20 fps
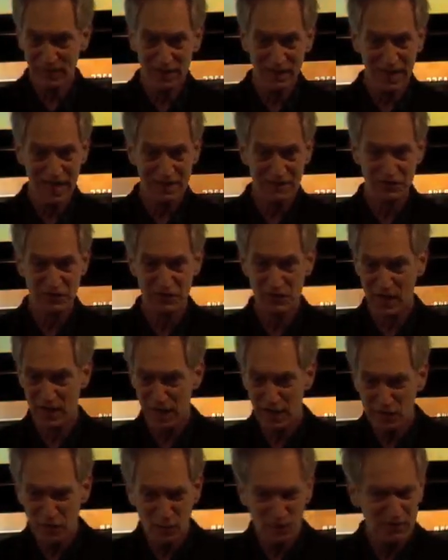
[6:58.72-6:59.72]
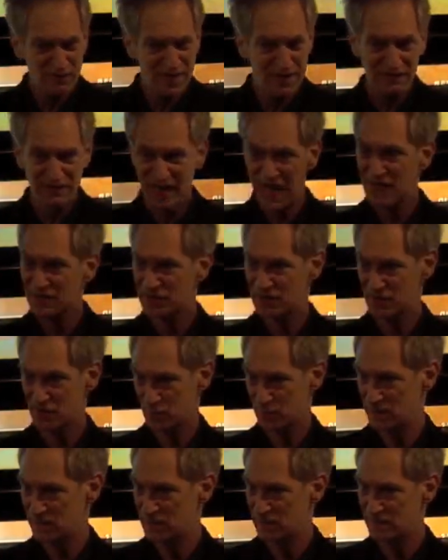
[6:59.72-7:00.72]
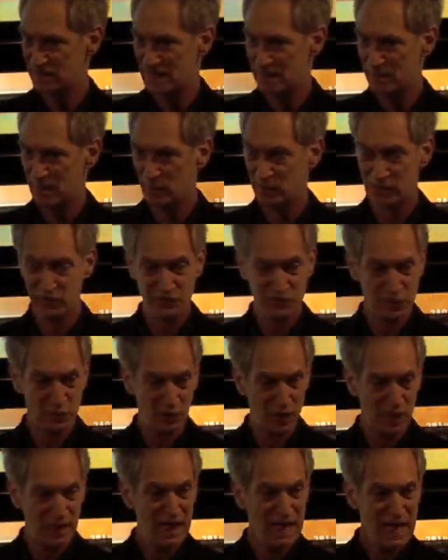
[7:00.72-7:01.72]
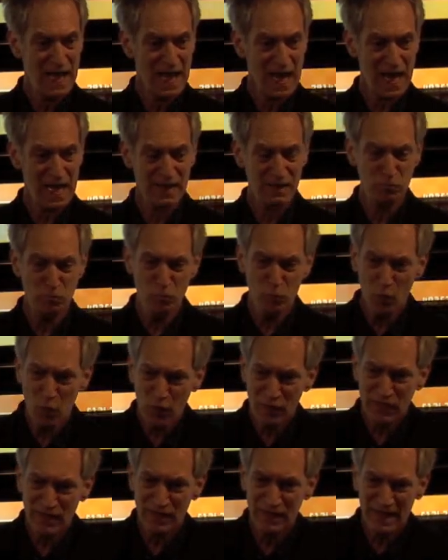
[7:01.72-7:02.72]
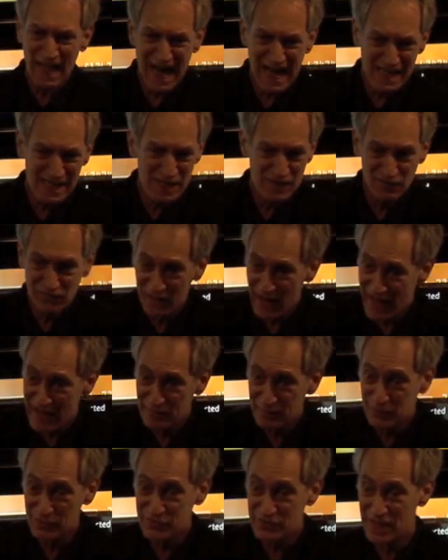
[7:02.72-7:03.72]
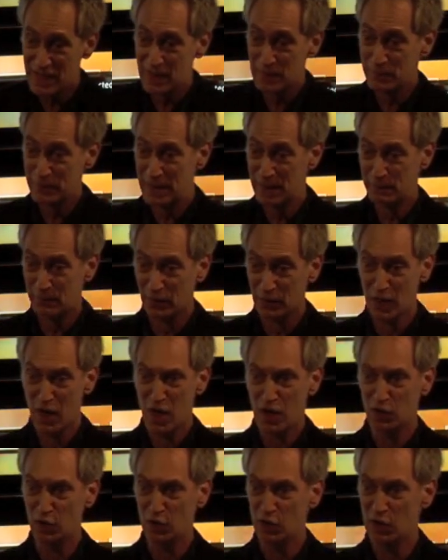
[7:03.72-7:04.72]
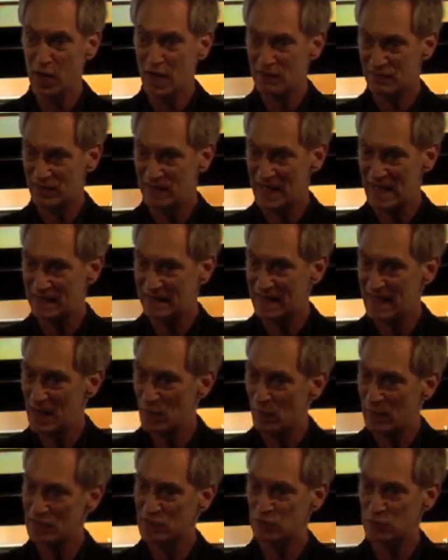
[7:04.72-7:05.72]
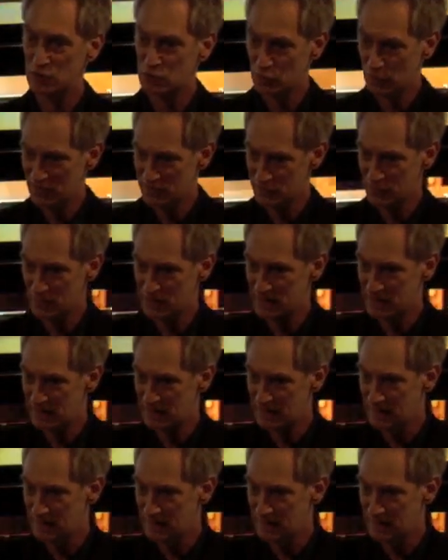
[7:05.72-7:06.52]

the glasses on, I do a fantastic 3D demo in the store, and more than 95% of the people love it and can't wait to enjoy 3D.